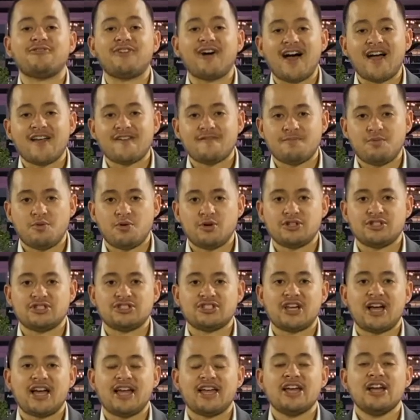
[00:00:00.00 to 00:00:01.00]
5 points
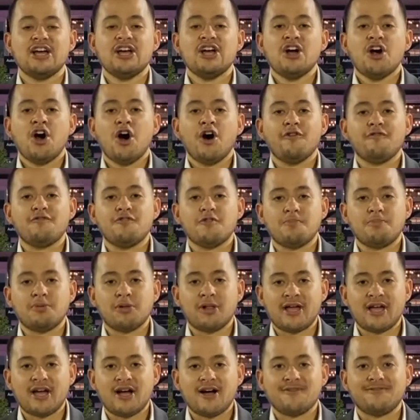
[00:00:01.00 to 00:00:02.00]
shy of the
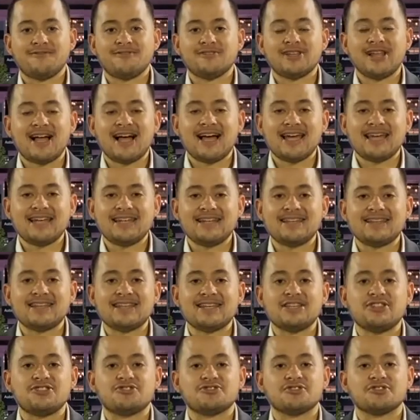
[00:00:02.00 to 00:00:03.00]
playoff line in the
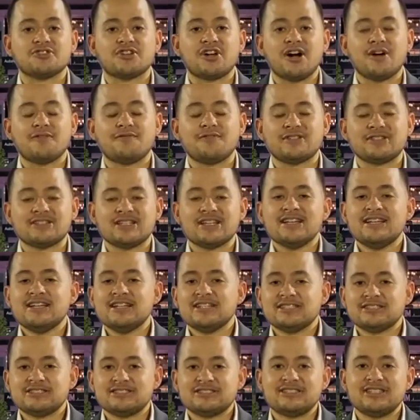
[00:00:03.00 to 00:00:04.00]
Eastern Conference.
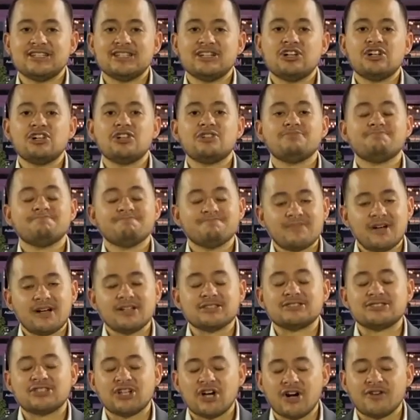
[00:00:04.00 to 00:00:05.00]
Still a
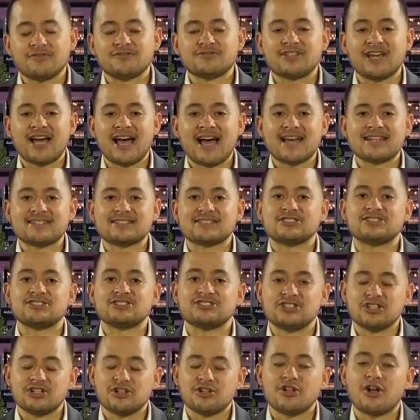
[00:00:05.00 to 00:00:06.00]
tough task,
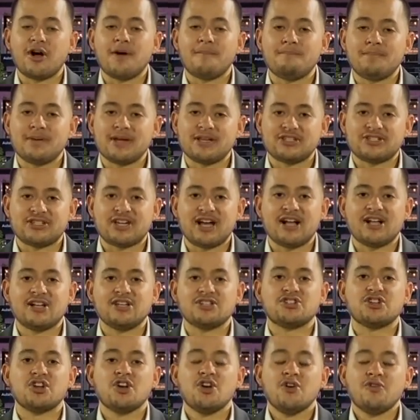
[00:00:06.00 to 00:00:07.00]
still a big
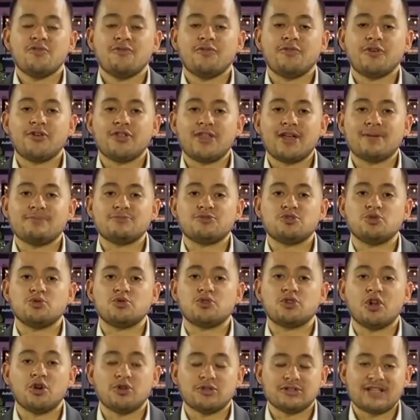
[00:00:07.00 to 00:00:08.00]
challenge for them to
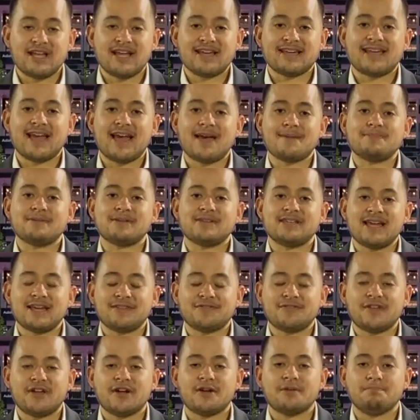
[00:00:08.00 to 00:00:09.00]
close that gap and get
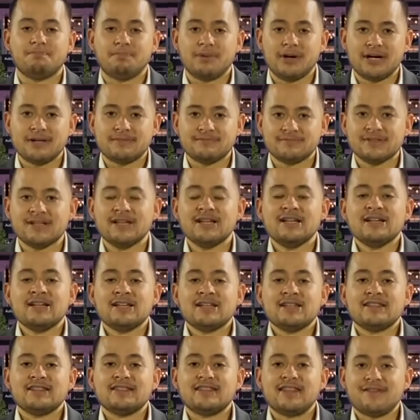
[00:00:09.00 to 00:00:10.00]
there, but
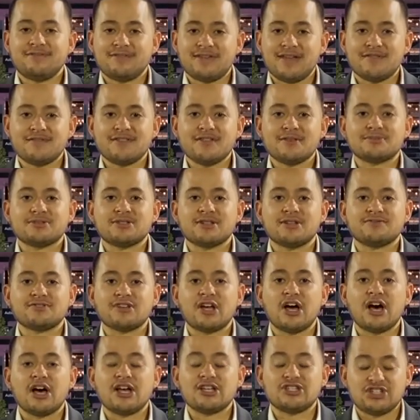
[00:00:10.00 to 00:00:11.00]
they've given themselves
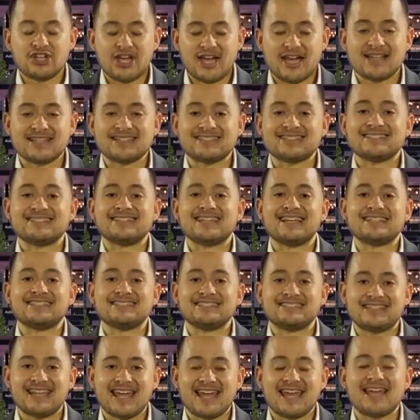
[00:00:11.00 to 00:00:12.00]
a chance. They
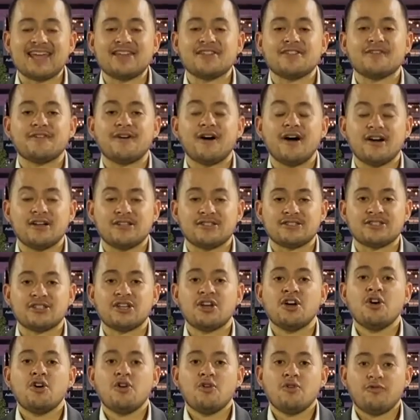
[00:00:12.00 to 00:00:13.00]
stay in the hunt
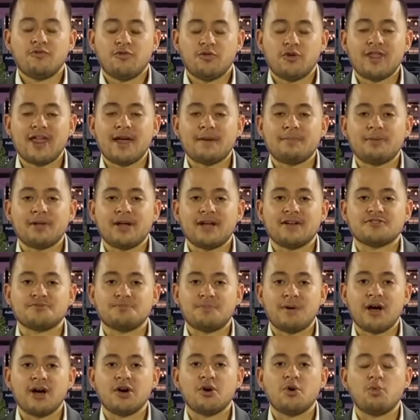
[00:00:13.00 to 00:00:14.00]
for that playoff
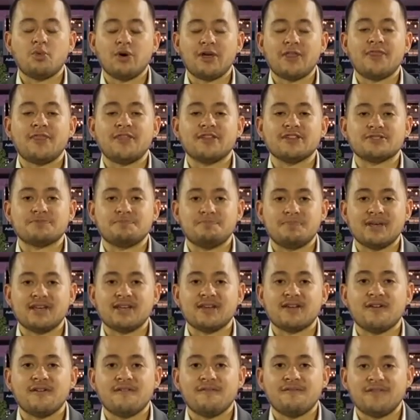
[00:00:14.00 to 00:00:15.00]
spot with this big
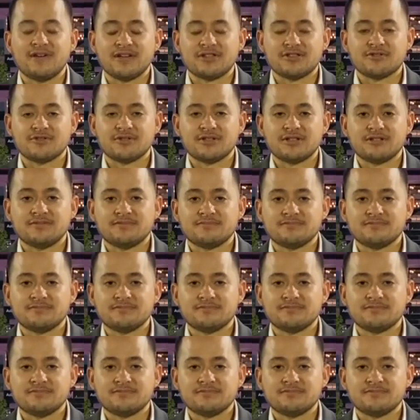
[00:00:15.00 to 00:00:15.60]
victory.